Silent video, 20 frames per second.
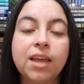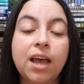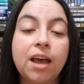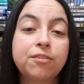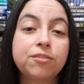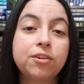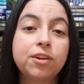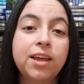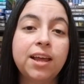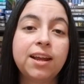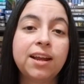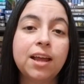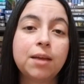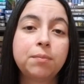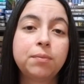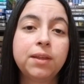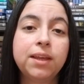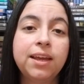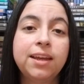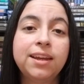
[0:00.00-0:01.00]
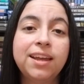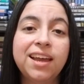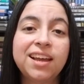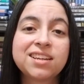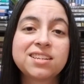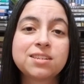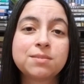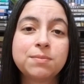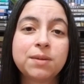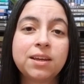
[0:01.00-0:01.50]
After that, I played
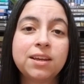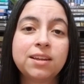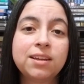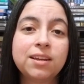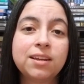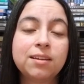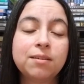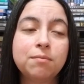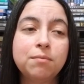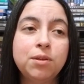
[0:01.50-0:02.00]
X-Men